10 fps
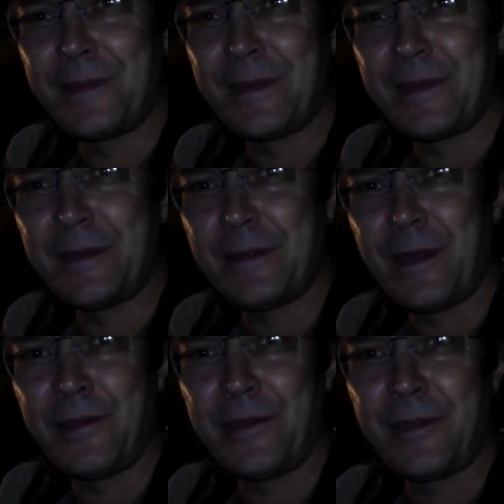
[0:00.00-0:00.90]

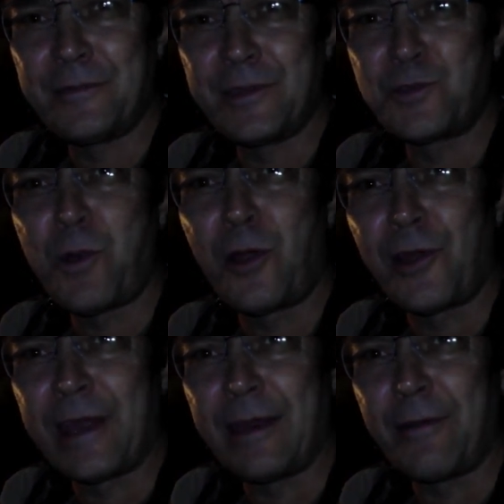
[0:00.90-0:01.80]
There's one on here every
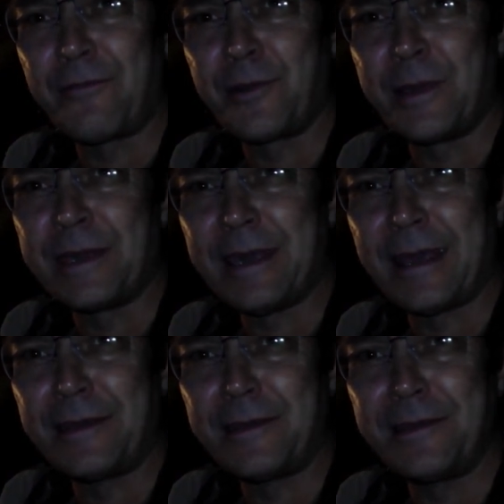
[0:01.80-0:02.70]
weekend and
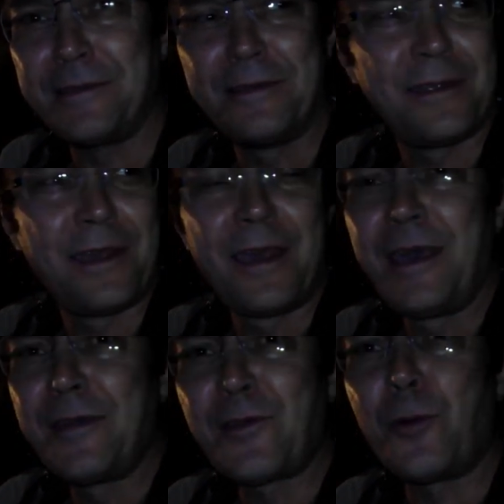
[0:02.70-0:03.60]
got
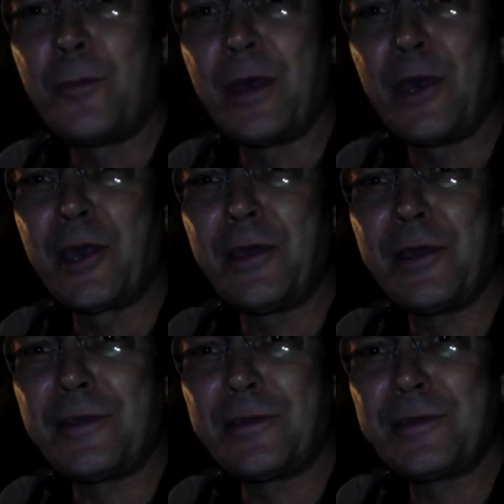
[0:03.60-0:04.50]
burger,
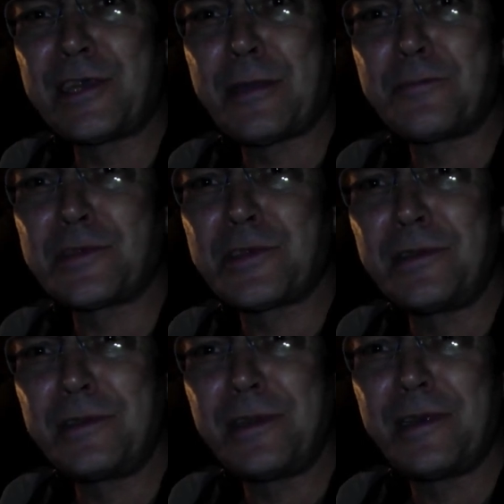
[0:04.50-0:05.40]
chips and a
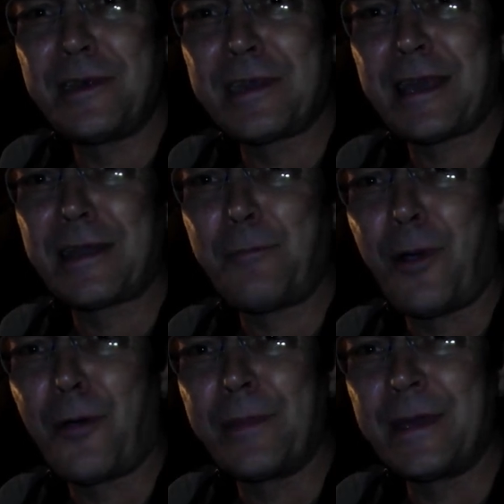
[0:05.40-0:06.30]
can of pop being
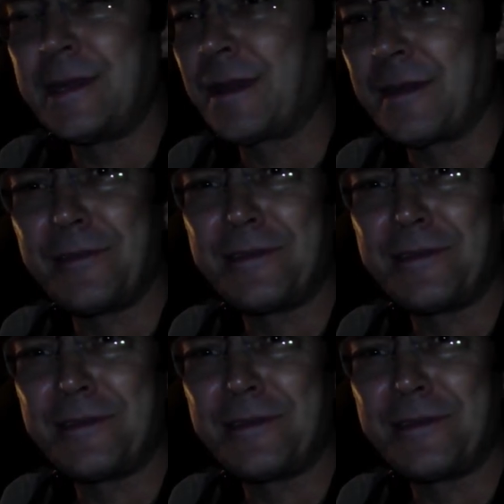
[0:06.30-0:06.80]
delivered in a bit.